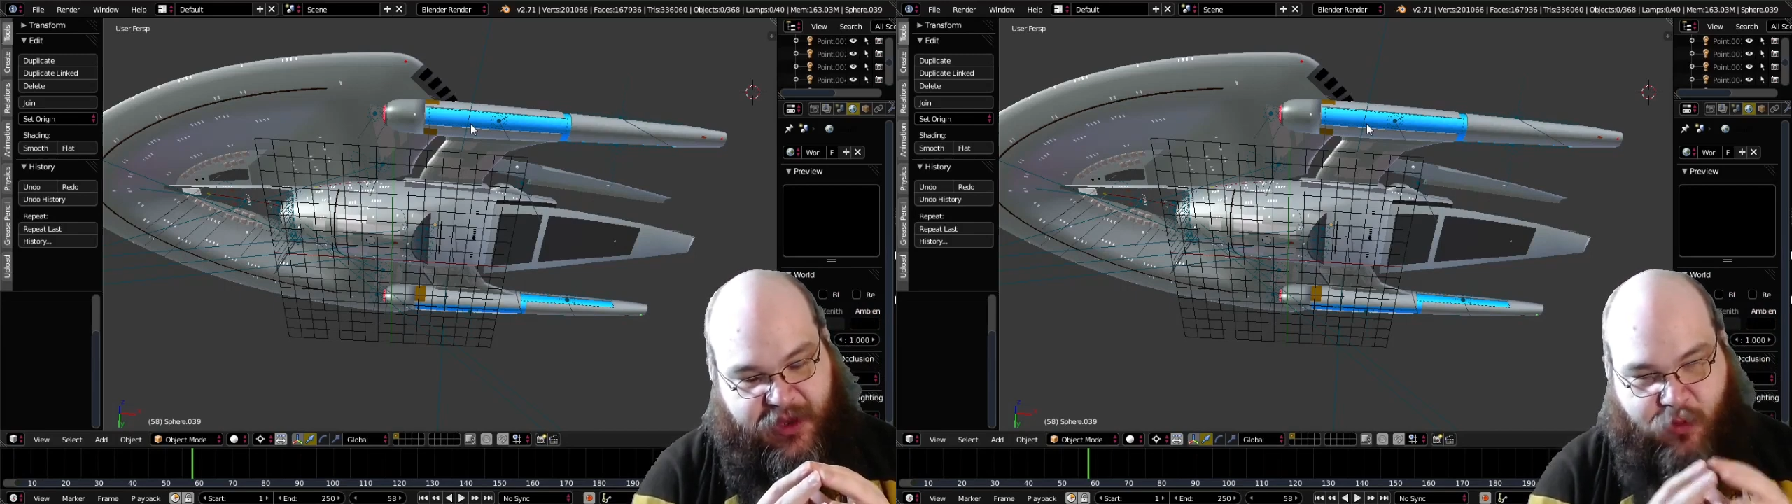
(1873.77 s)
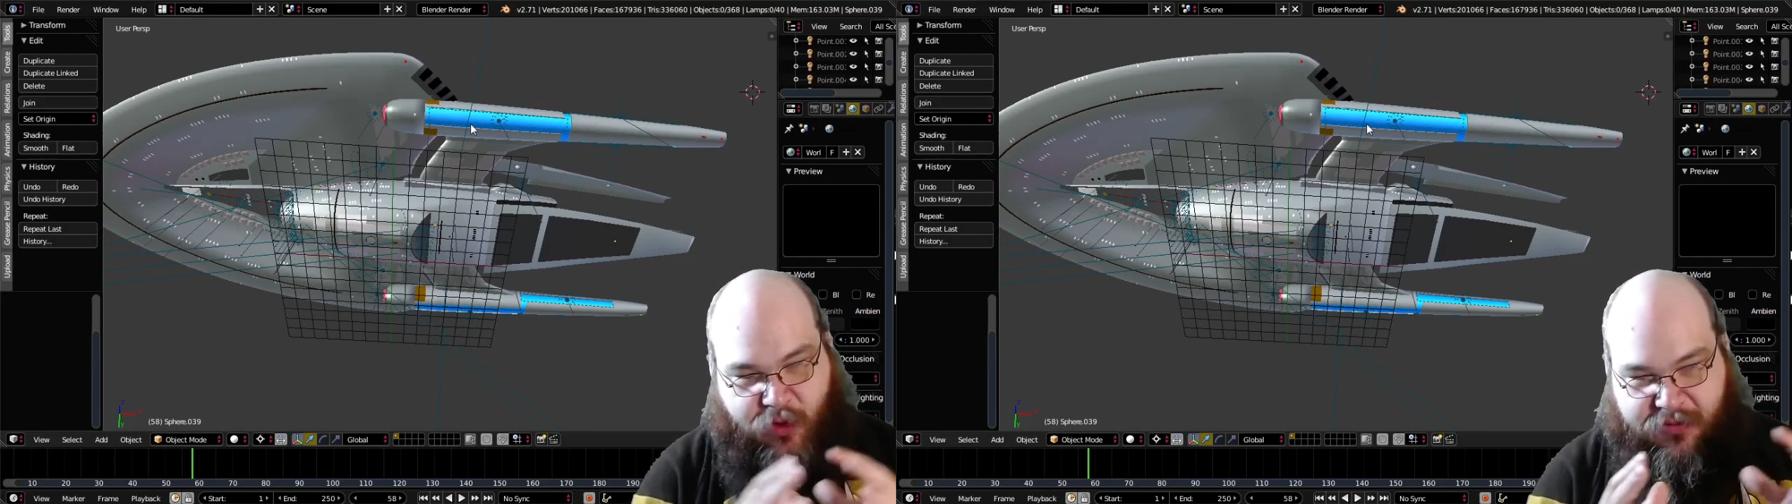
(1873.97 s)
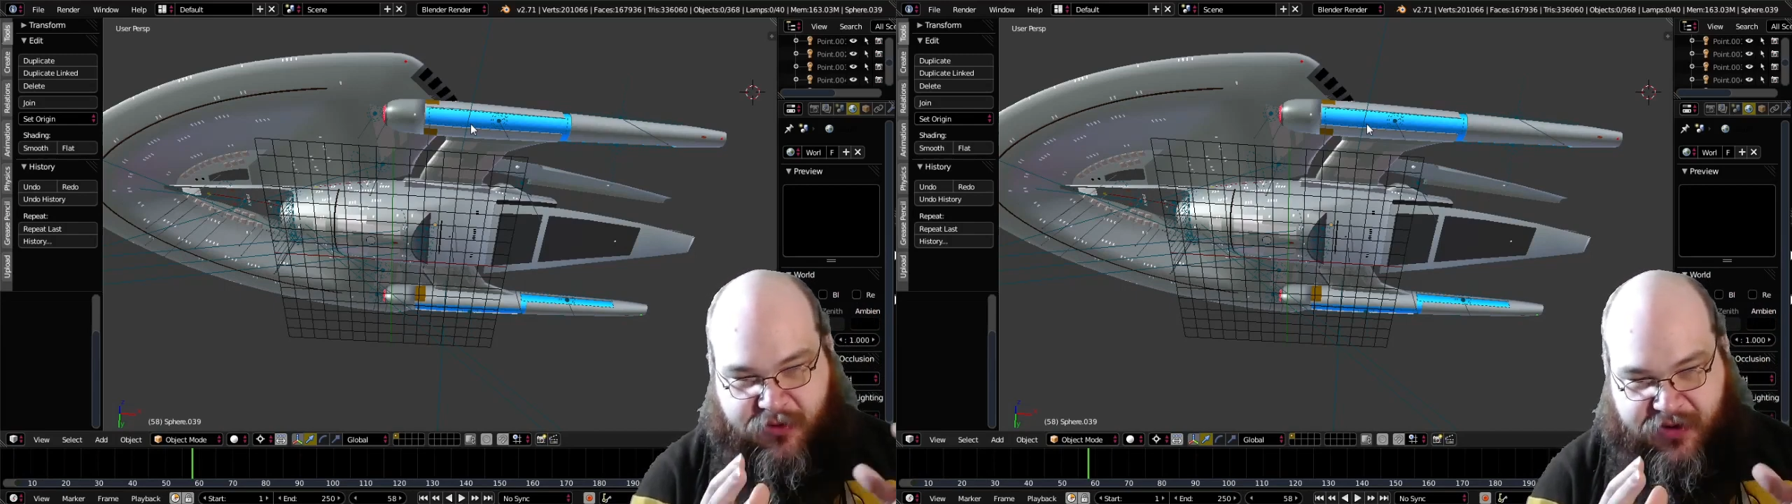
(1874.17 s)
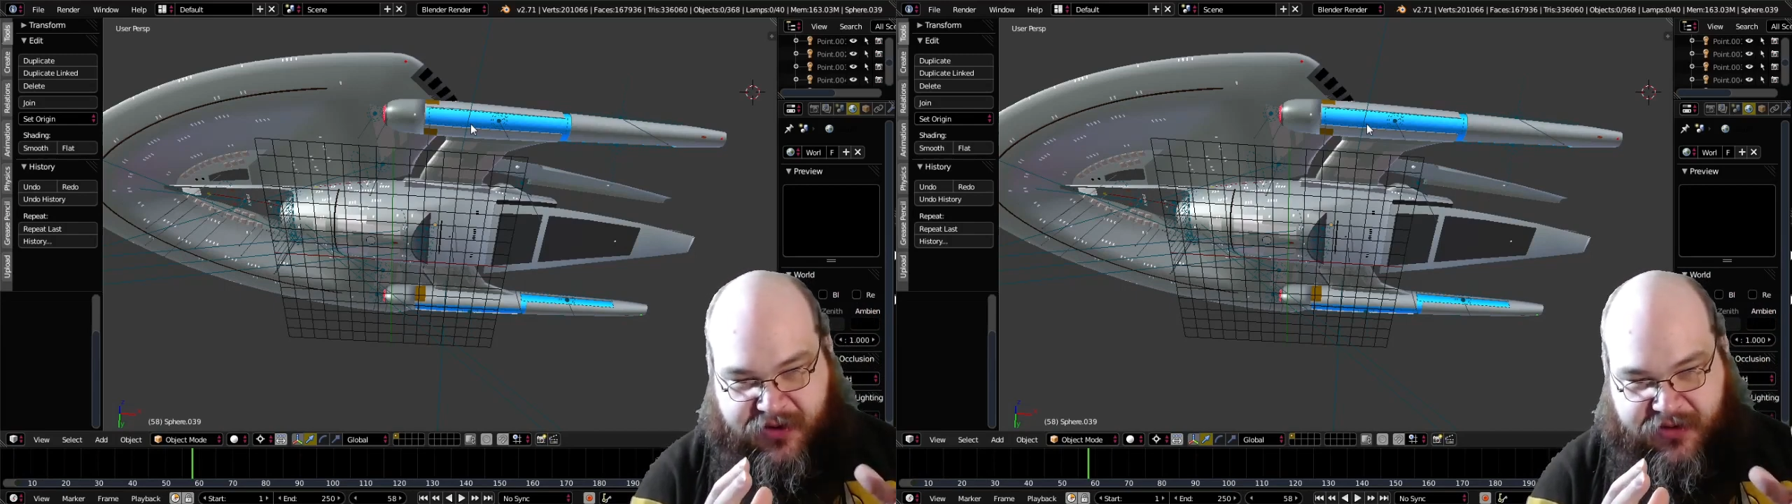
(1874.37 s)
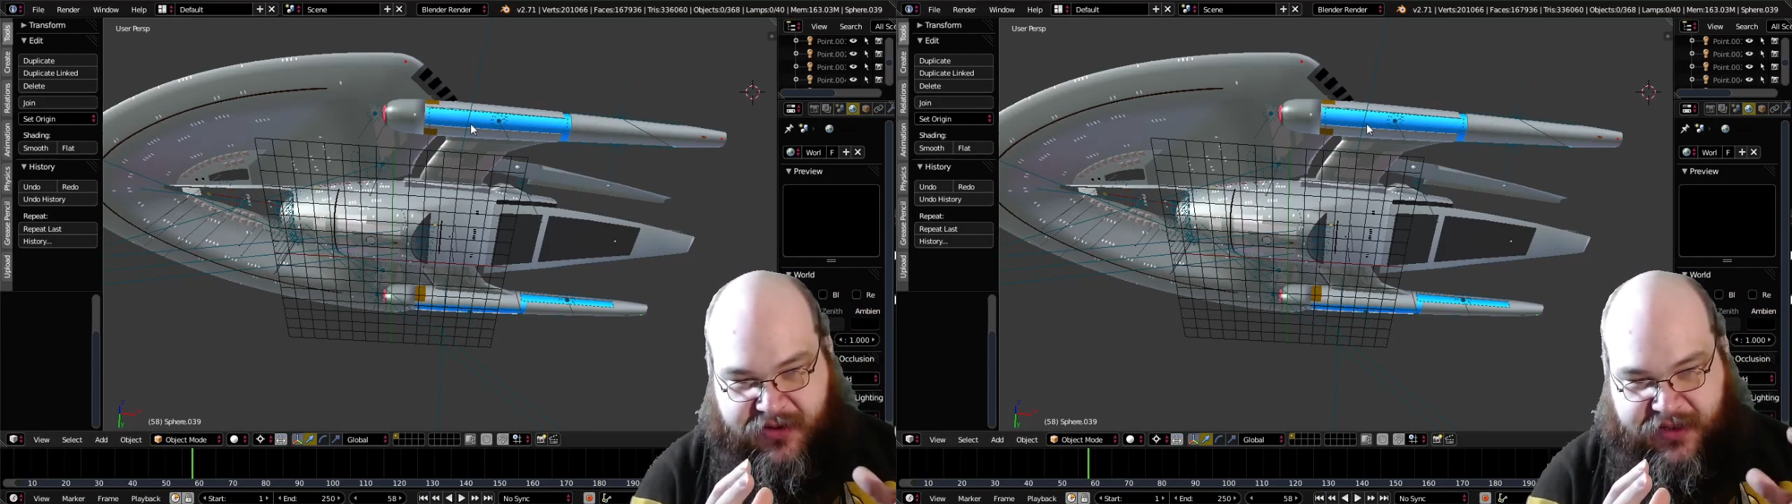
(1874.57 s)
warp
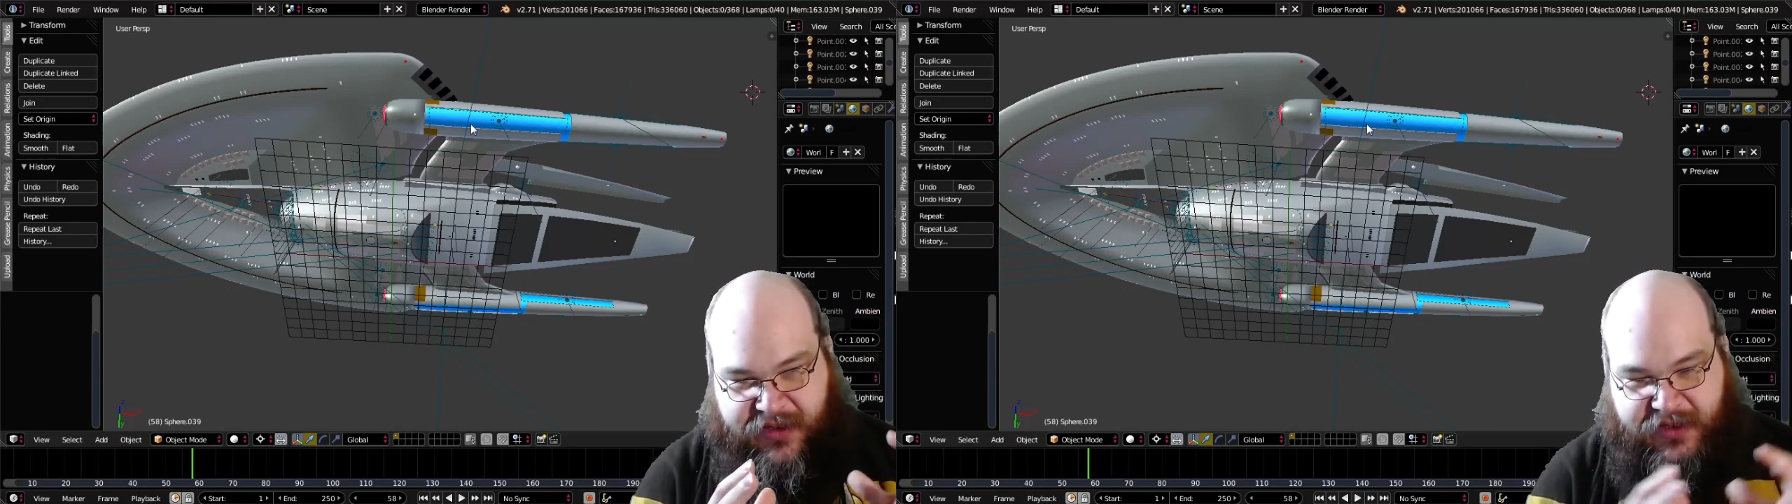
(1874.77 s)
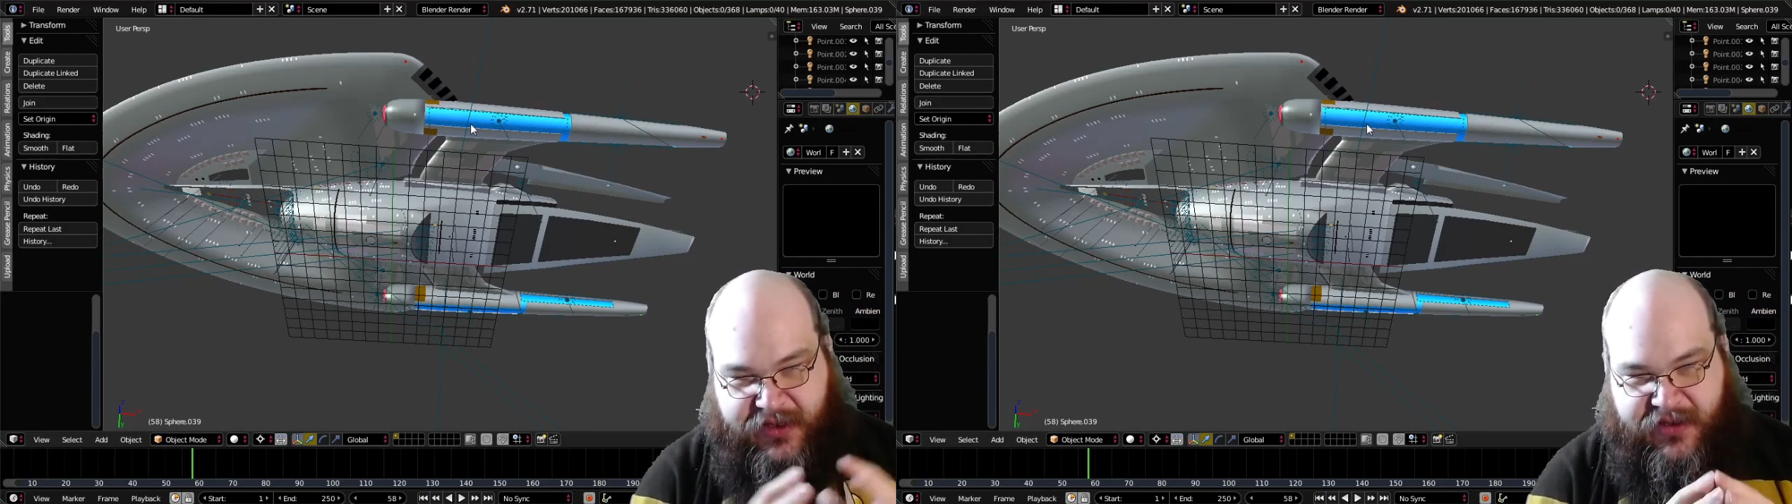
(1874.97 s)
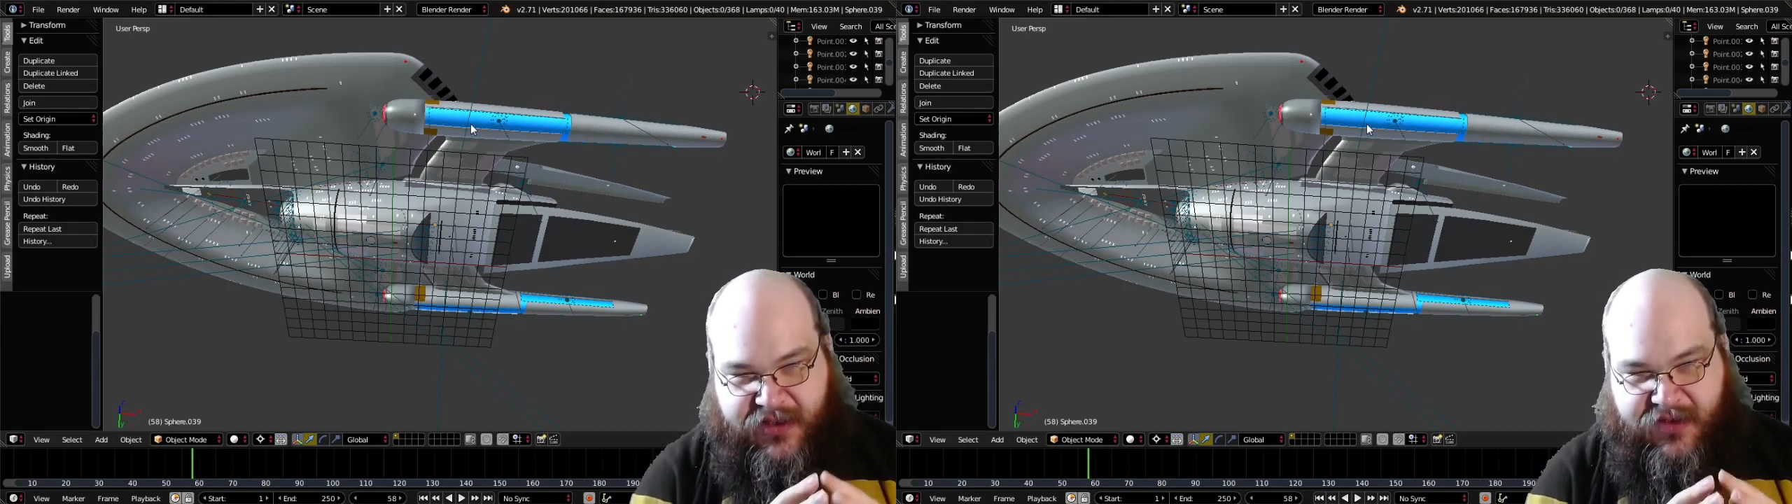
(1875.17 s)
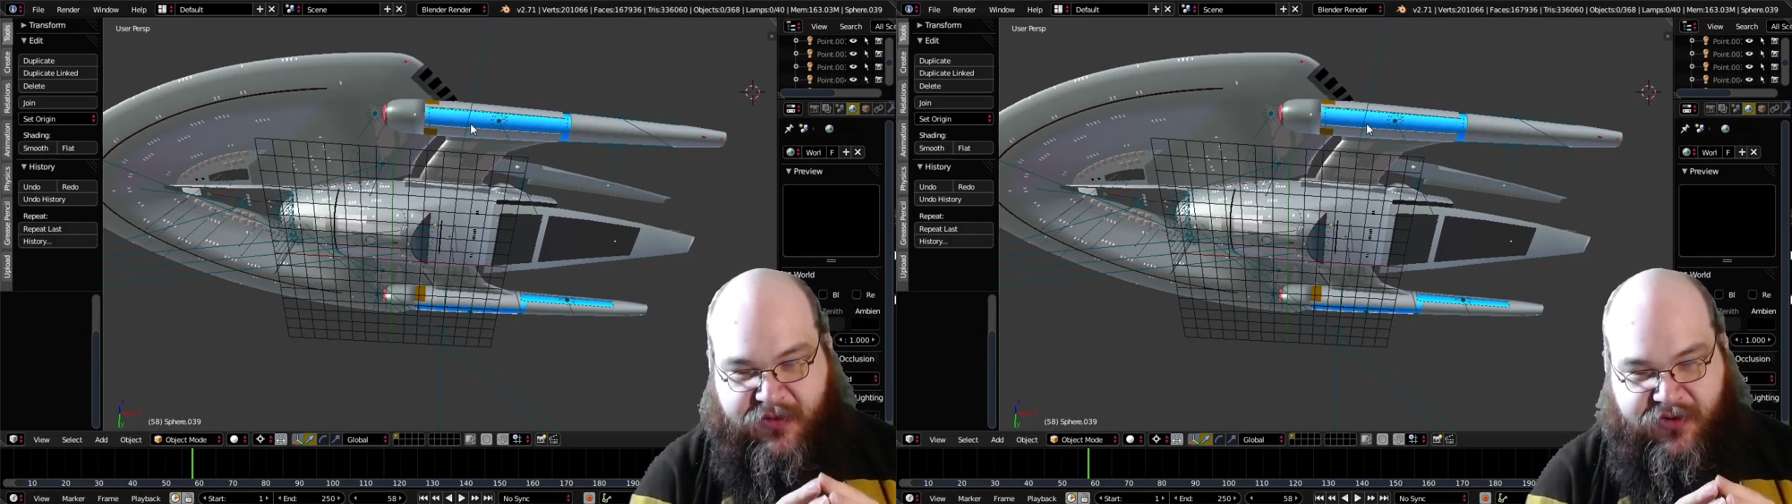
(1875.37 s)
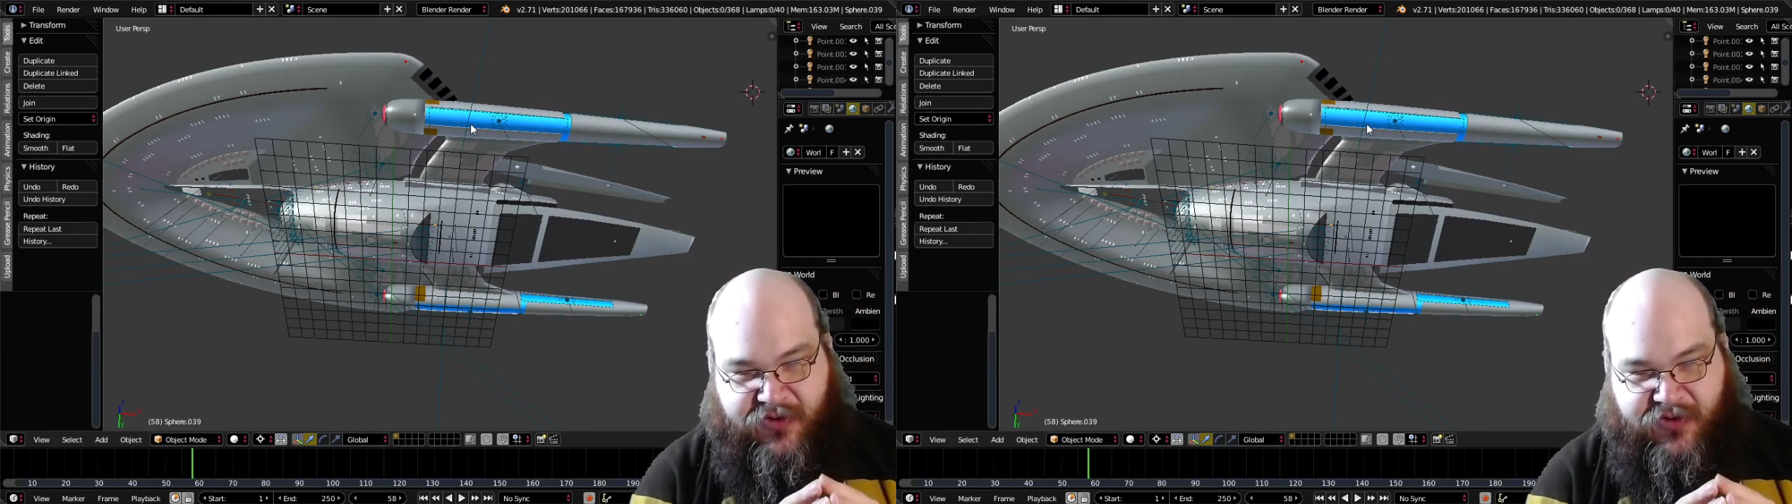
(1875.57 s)
grill, similar